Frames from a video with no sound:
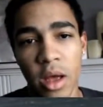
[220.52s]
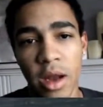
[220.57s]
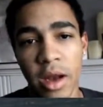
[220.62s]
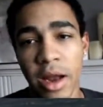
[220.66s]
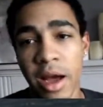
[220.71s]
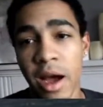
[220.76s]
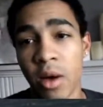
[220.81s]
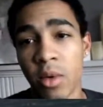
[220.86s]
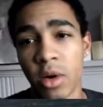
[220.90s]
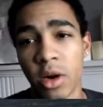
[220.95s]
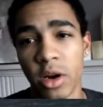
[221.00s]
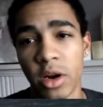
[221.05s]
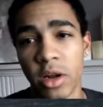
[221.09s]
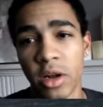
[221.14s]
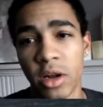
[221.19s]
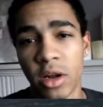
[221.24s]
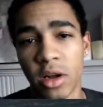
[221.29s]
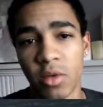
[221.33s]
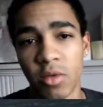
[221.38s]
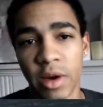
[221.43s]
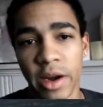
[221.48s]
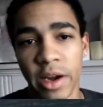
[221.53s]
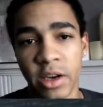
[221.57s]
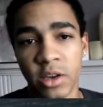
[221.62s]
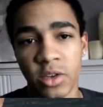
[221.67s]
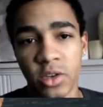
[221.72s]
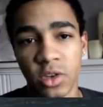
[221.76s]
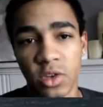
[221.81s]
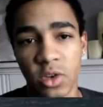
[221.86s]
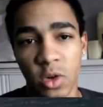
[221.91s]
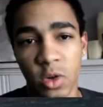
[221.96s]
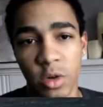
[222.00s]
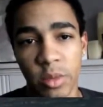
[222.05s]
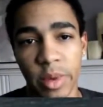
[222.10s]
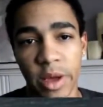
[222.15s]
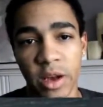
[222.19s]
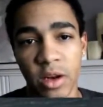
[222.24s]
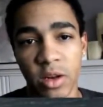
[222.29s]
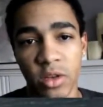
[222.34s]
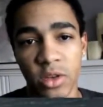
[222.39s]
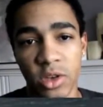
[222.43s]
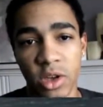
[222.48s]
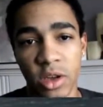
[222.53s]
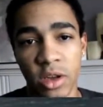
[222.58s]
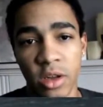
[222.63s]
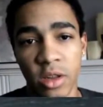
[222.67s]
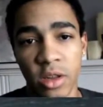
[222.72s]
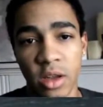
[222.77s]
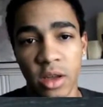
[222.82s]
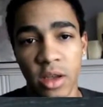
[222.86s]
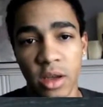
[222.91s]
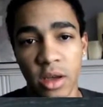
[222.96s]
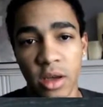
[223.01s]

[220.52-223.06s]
And now we're going to arrange the solar panels on